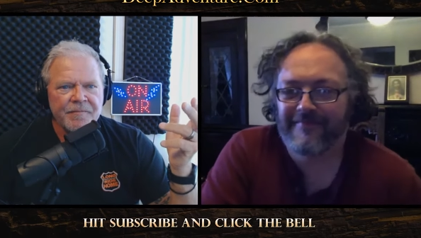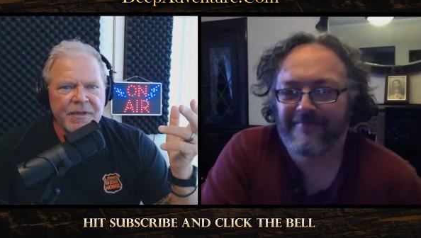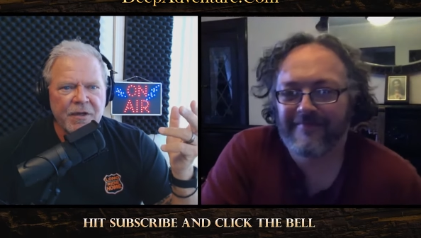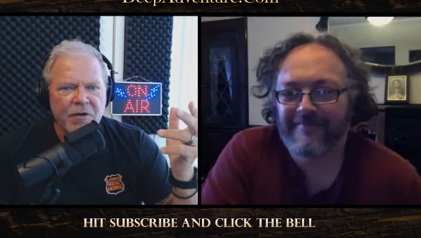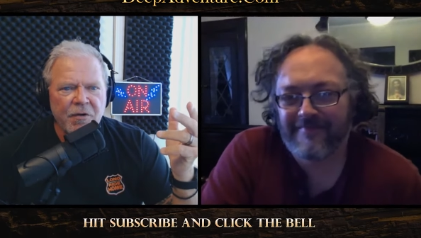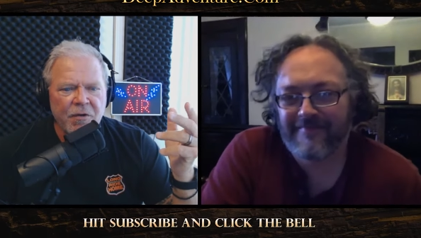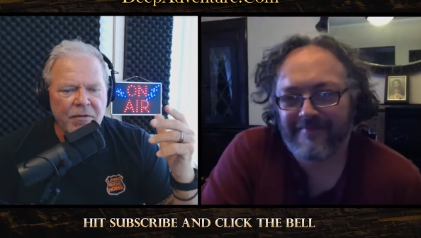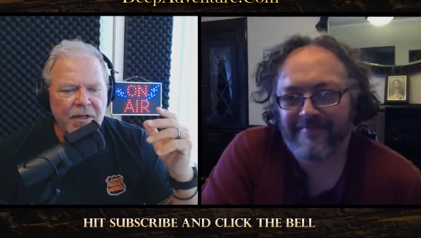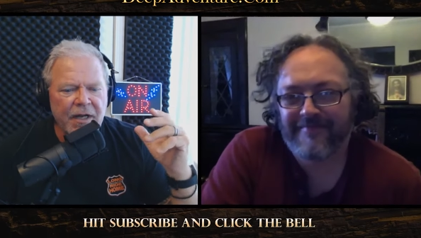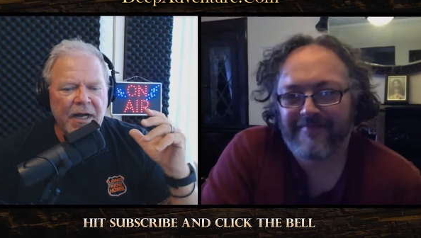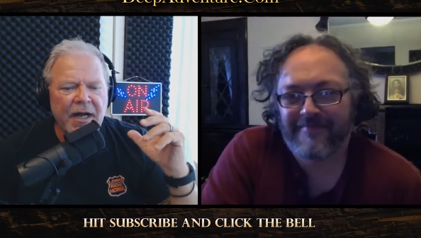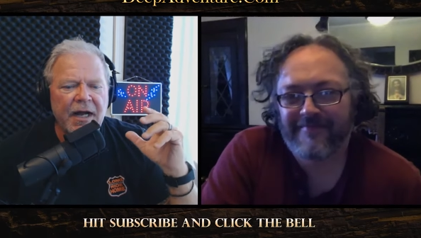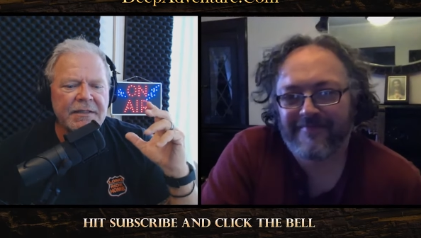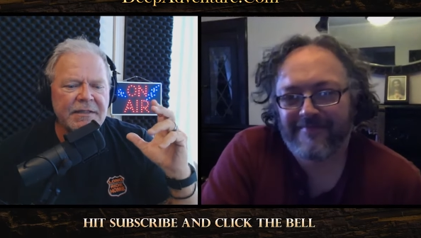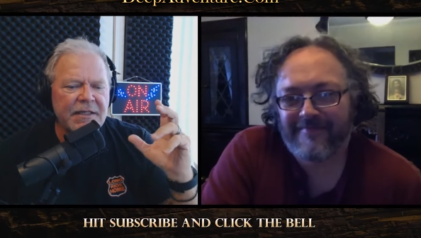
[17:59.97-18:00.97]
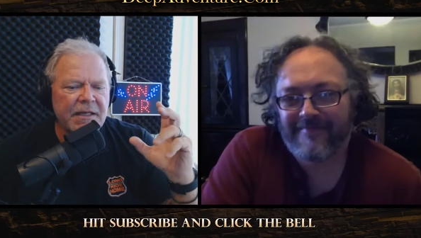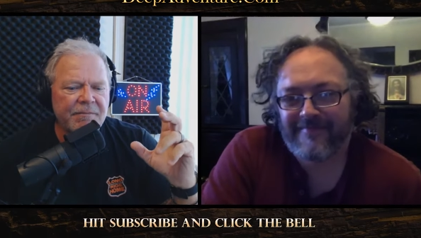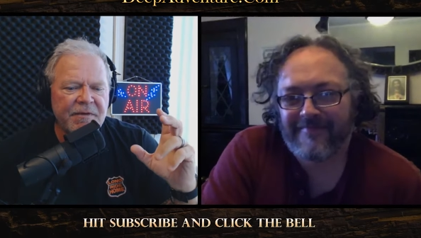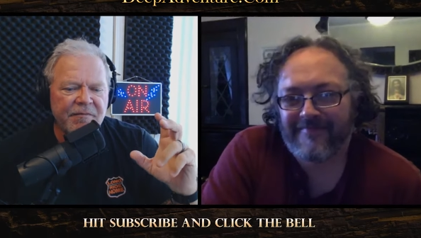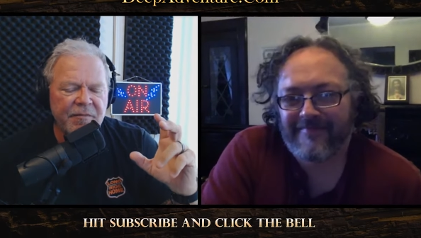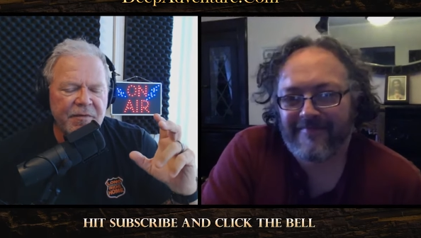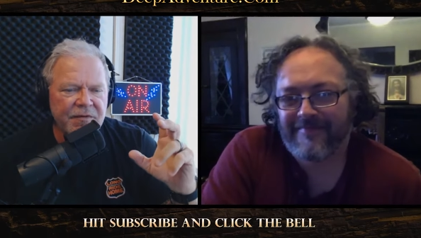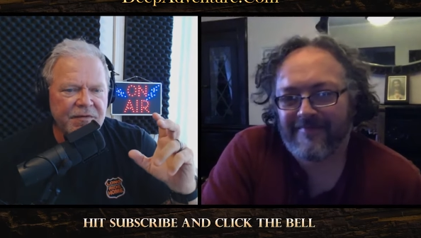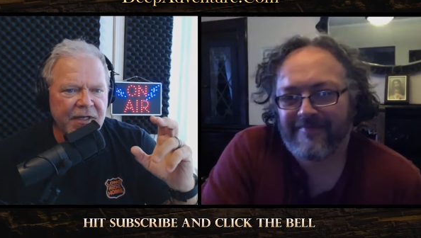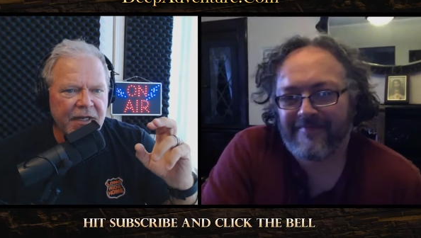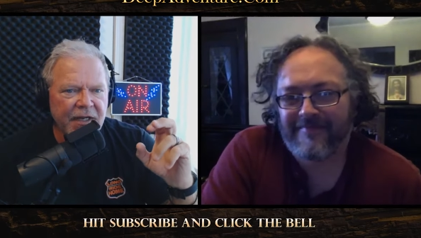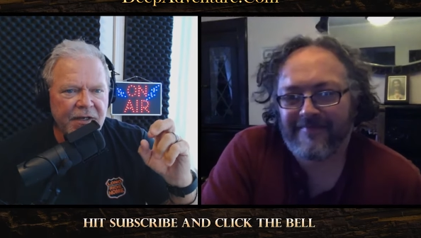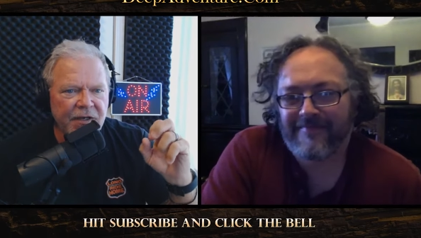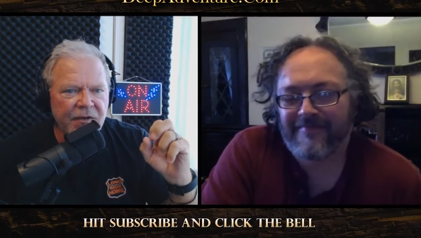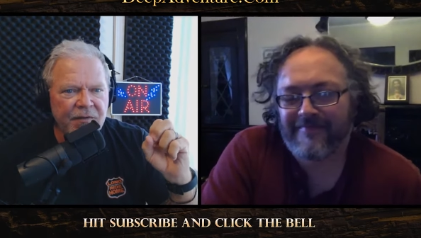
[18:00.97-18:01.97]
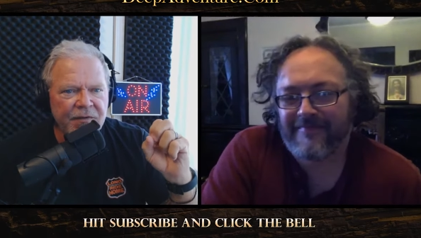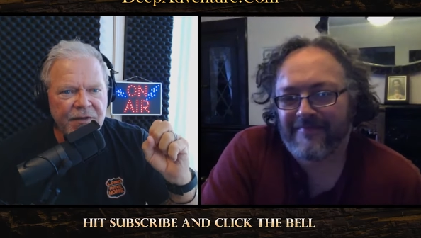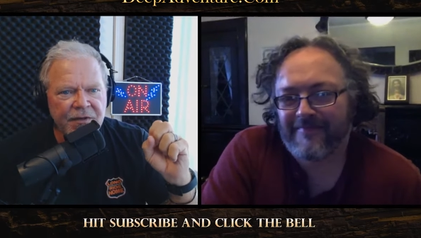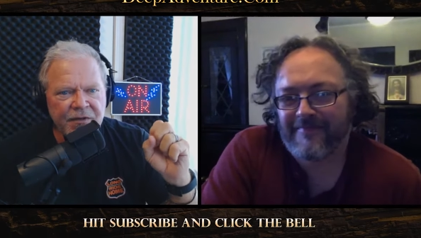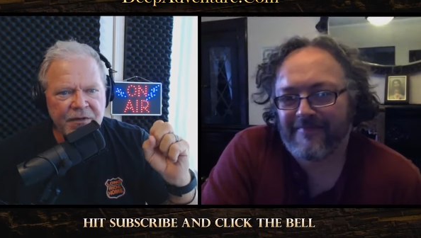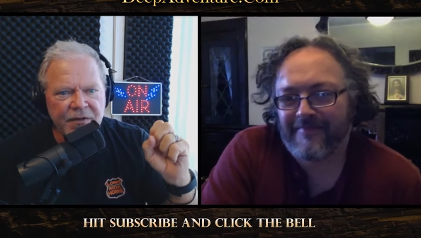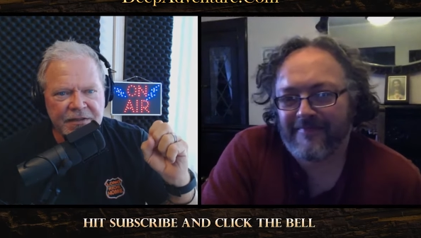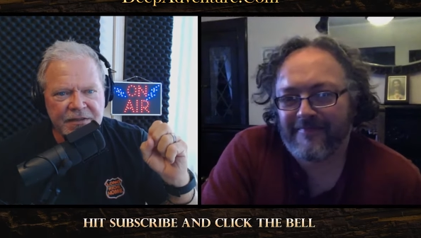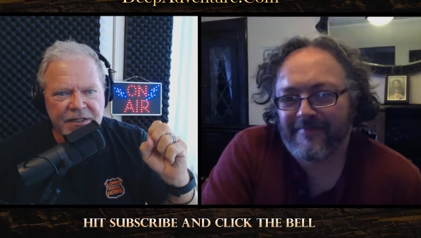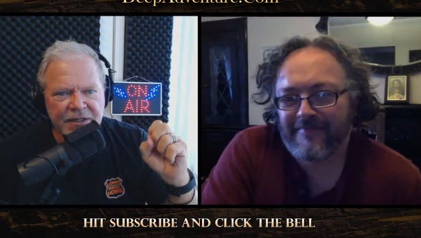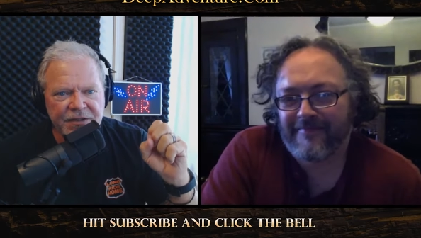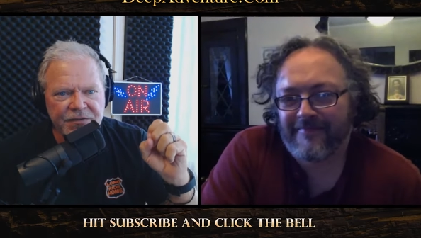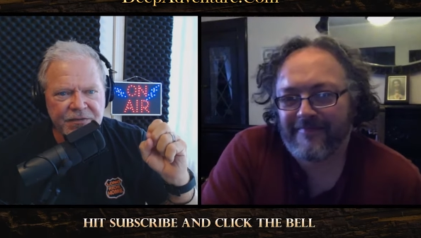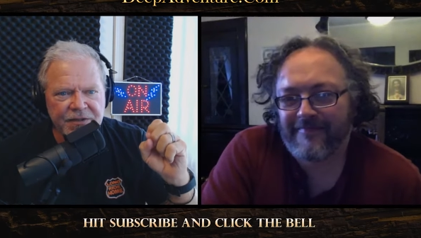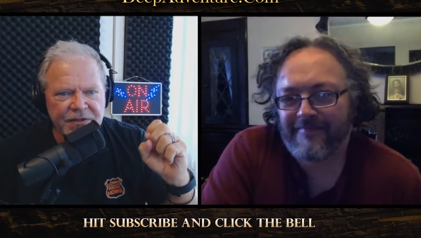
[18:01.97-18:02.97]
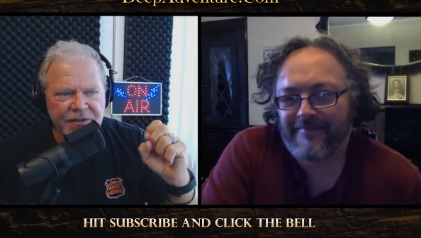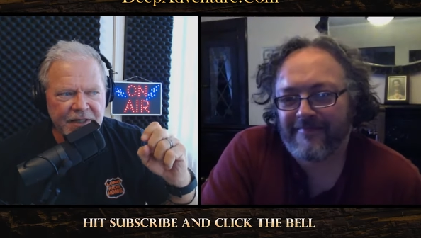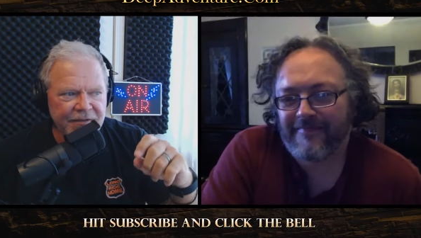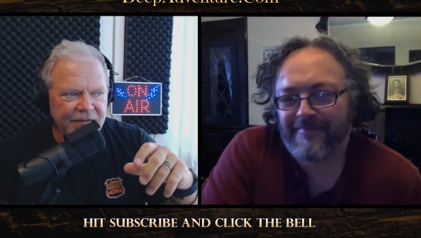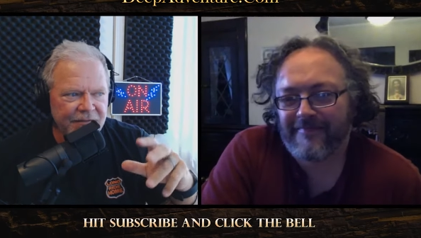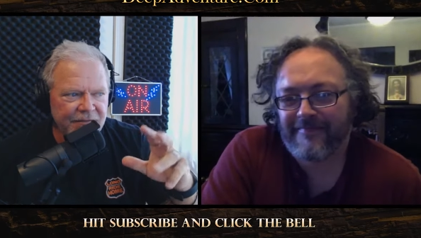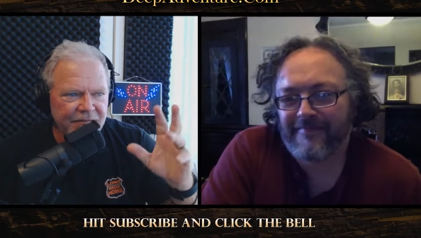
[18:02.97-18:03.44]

Speaker 1: The whole concept of music. I know in the early centuries, like,